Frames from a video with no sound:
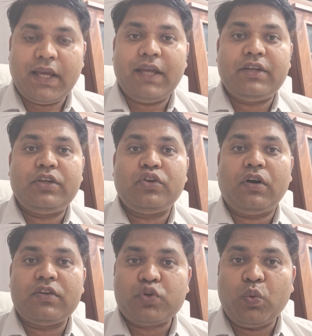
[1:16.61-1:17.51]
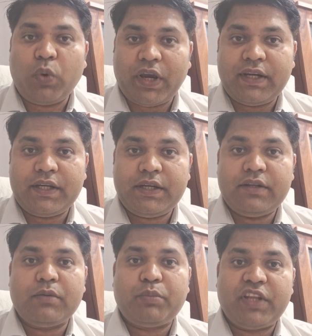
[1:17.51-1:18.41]
and it also
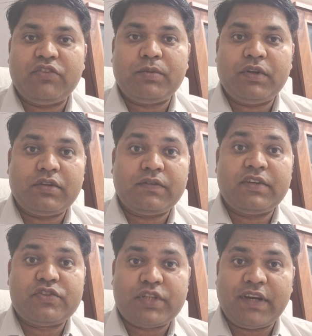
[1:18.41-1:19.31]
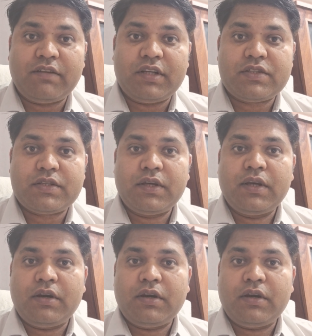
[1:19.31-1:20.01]
violated the principles of the established